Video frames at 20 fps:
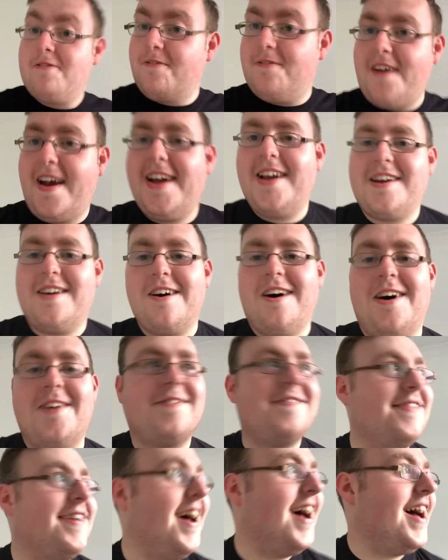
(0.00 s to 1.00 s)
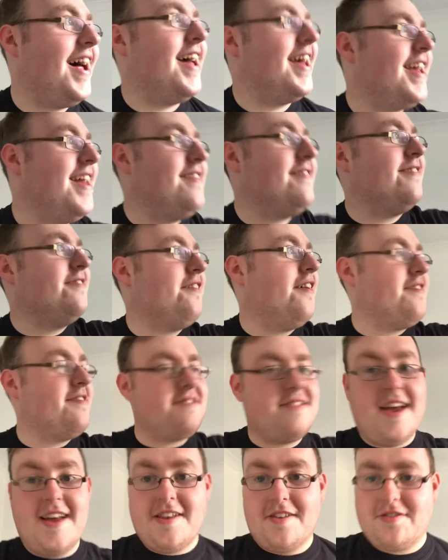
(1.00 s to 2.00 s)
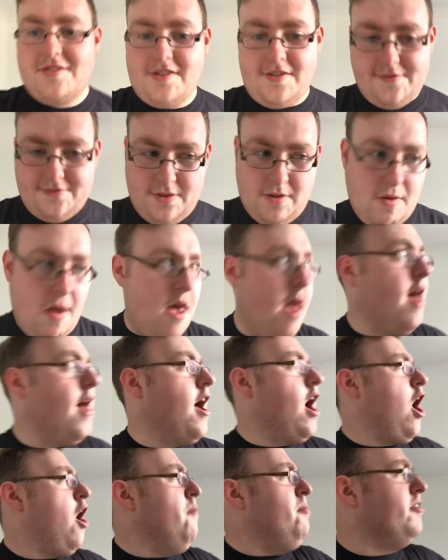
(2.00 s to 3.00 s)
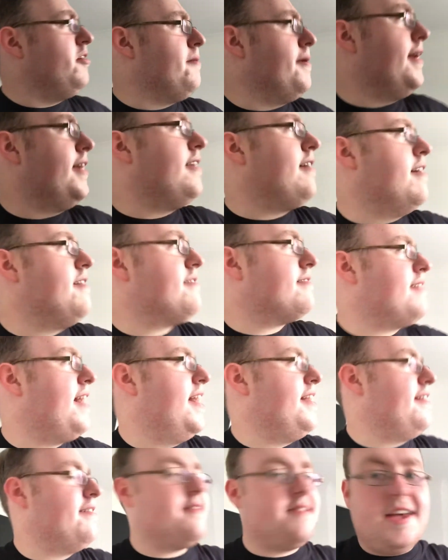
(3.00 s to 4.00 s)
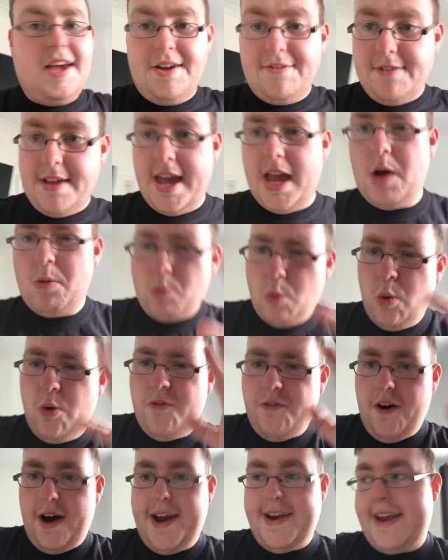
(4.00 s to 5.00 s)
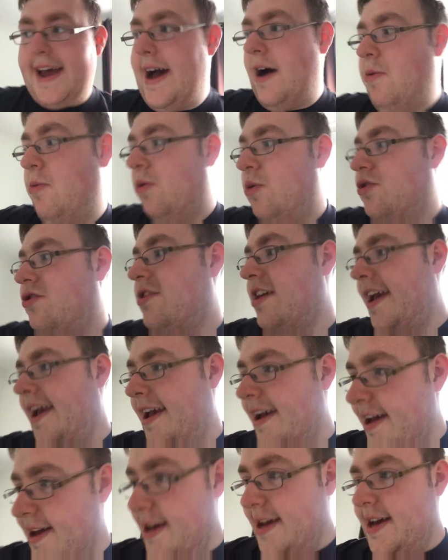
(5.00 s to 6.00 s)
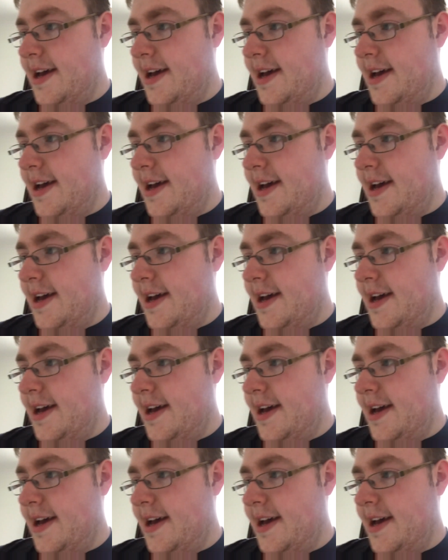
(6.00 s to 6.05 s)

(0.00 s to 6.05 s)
Thank God for that. It's a nice day this afternoon. I hope it's going to be a nice day this evening. We'll find out. We'll see.